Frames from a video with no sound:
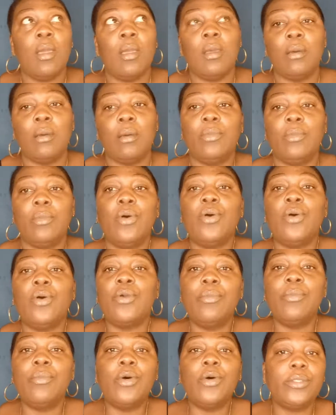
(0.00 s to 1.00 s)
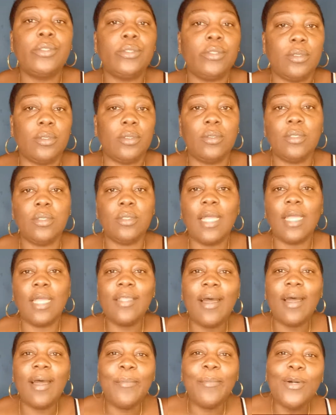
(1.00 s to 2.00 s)
I'm hungry but not
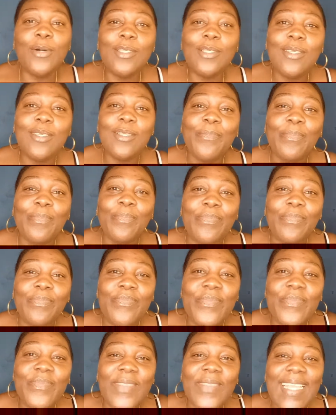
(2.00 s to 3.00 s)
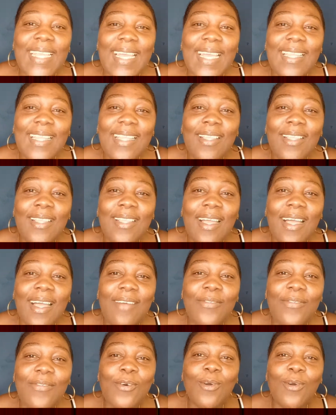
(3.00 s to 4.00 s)
that much. Uh, I
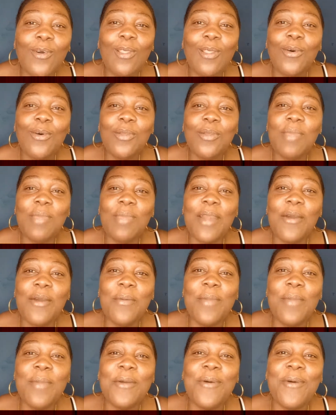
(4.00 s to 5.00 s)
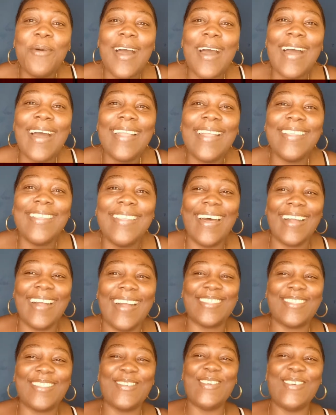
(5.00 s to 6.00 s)
food, Lord. Me, I go make one hot dog
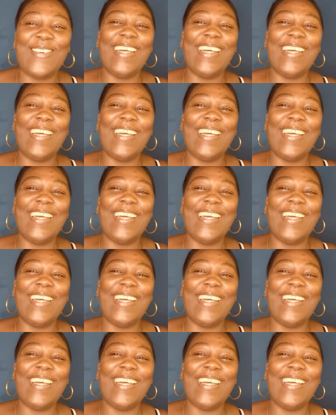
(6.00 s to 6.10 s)
too.